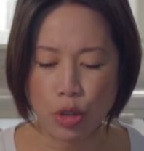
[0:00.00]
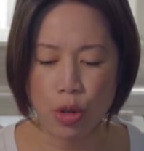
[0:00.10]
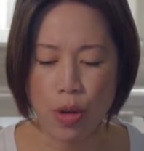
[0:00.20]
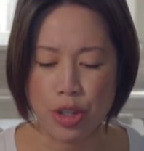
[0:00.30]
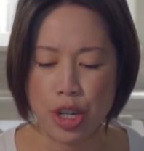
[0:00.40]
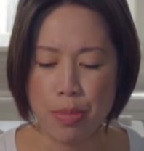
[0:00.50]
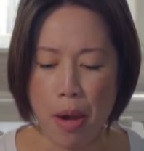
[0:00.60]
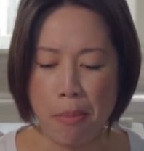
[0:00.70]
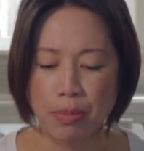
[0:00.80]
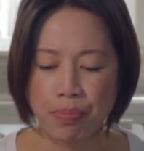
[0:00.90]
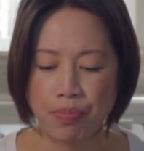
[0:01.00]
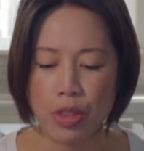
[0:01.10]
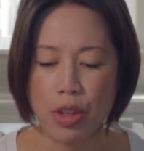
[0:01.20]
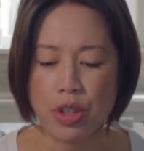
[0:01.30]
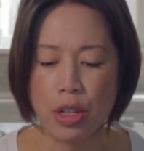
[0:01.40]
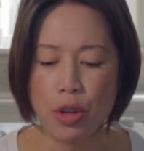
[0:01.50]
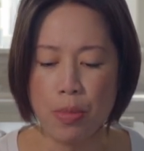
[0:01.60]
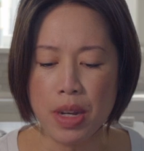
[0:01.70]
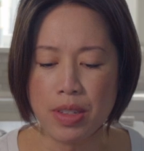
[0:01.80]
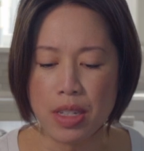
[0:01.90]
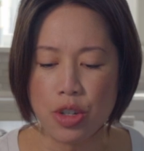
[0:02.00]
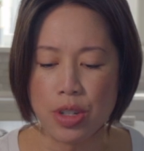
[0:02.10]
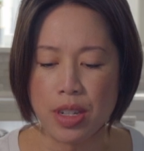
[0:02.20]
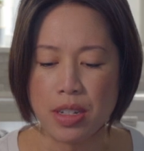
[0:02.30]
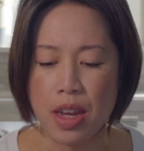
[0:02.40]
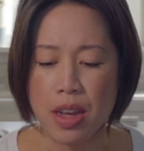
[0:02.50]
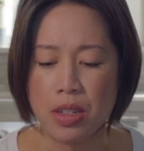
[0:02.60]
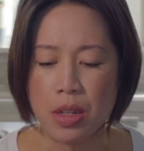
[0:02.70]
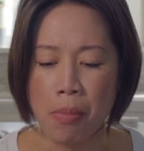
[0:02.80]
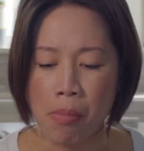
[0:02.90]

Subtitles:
crunchy, but there's a little bit of citrus I taste.